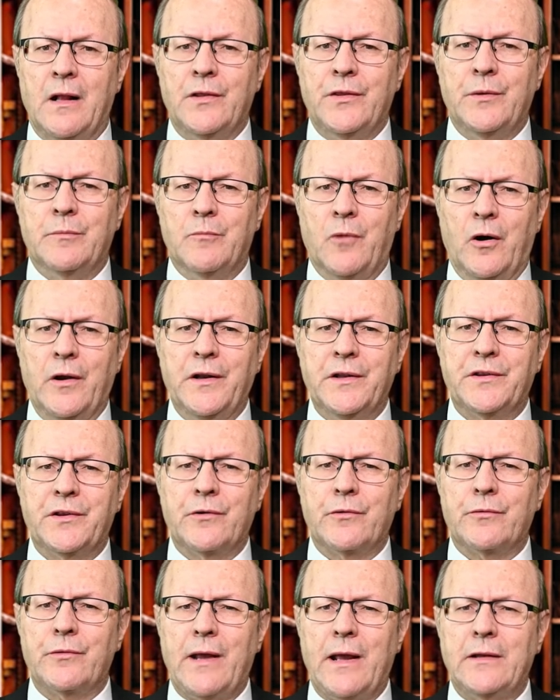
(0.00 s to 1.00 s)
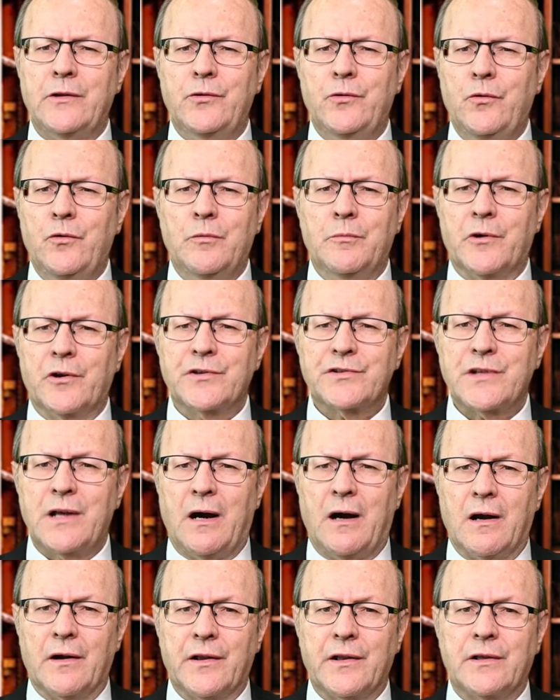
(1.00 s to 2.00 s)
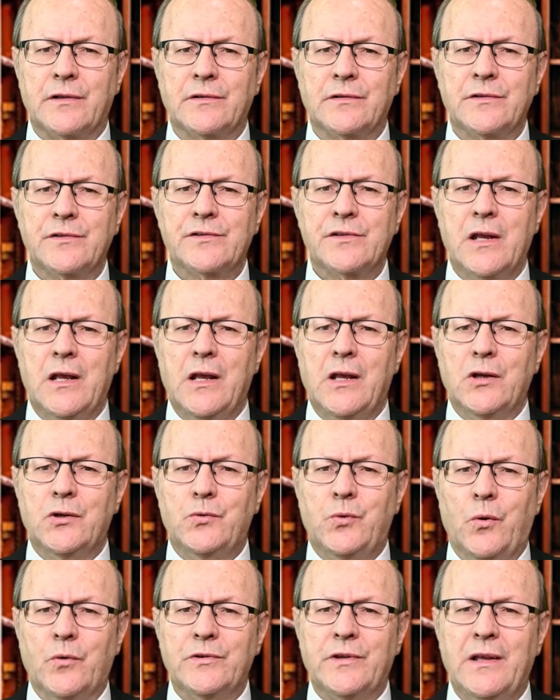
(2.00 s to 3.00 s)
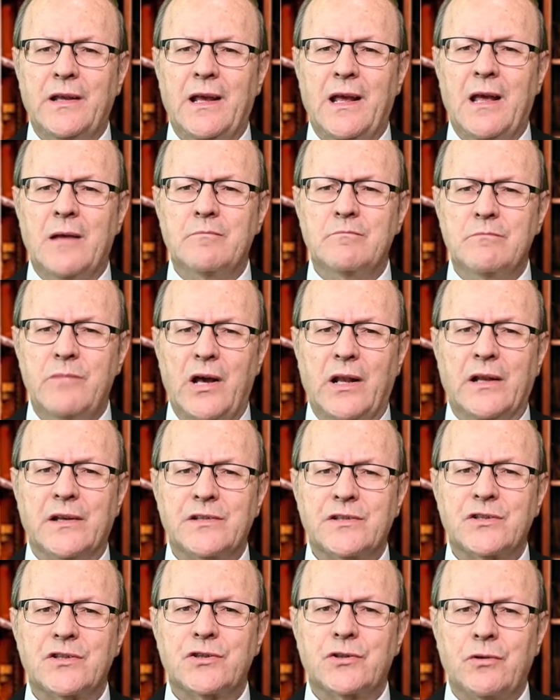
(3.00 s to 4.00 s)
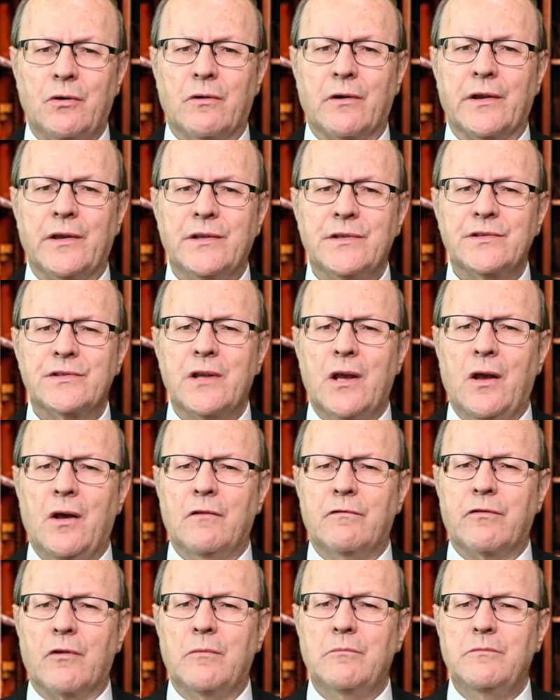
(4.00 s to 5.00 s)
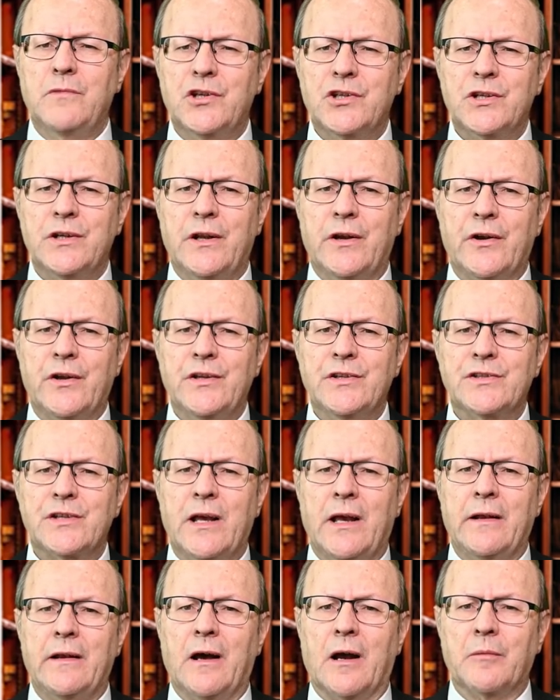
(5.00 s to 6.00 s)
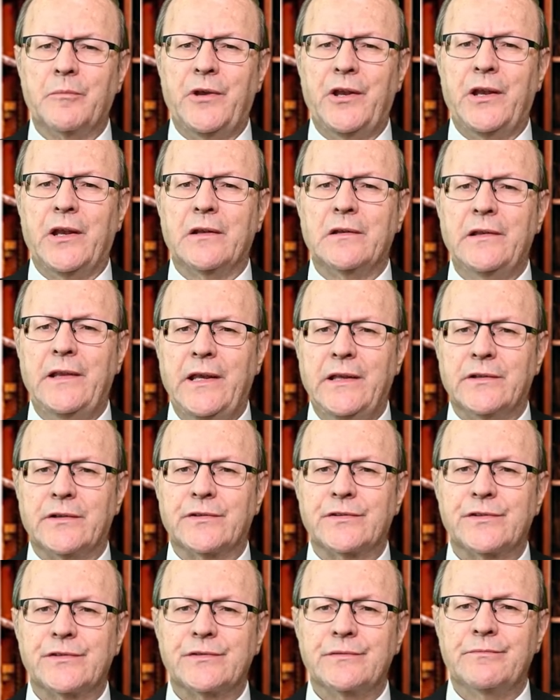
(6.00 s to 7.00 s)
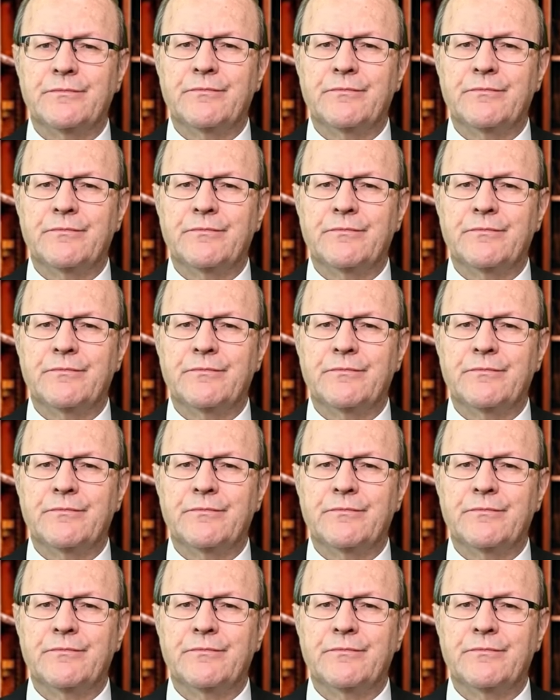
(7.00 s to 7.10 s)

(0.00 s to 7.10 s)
The Monitor ran numerous articles quoting embellished stories from missionaries and Armenian leaders,